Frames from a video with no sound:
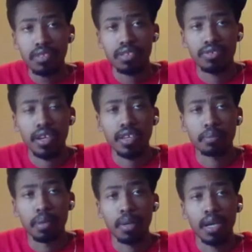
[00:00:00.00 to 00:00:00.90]
try to get
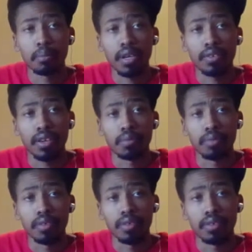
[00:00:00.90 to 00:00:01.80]
my mind back right.
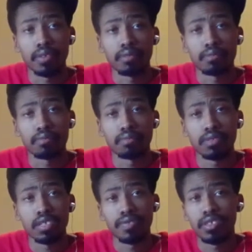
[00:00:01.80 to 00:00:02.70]
But
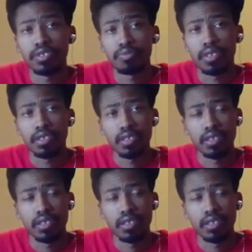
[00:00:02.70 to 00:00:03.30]
even this week,